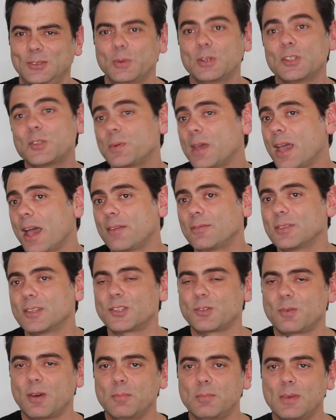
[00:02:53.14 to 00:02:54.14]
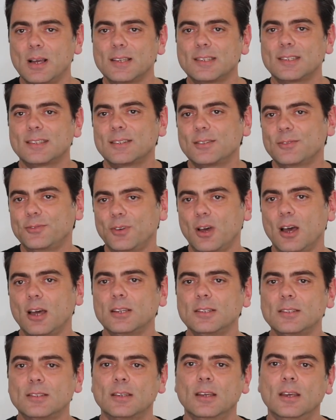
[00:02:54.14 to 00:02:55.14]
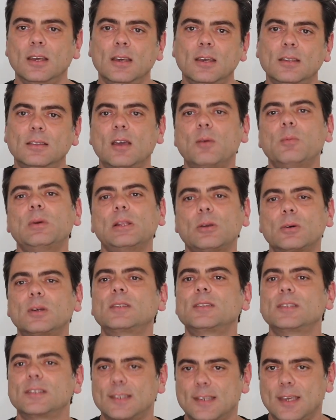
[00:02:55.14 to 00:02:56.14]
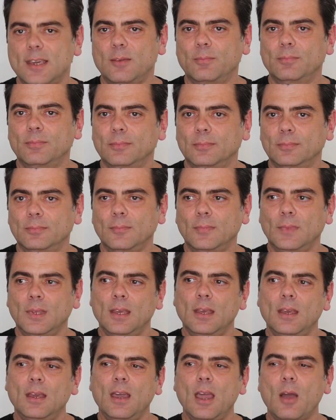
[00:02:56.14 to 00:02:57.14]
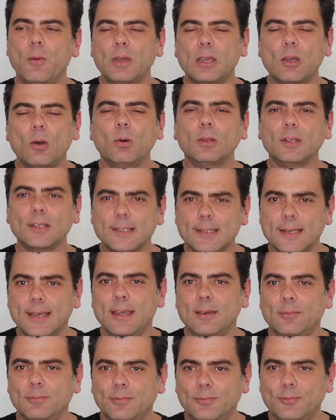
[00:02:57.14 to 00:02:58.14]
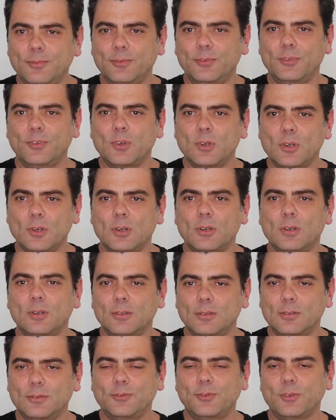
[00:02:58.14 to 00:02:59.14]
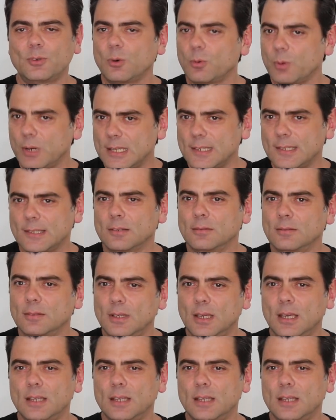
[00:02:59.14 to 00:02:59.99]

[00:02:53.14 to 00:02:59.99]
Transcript: Once we have the Scrum Master defined, then we look at the team. And we call it team for a reason.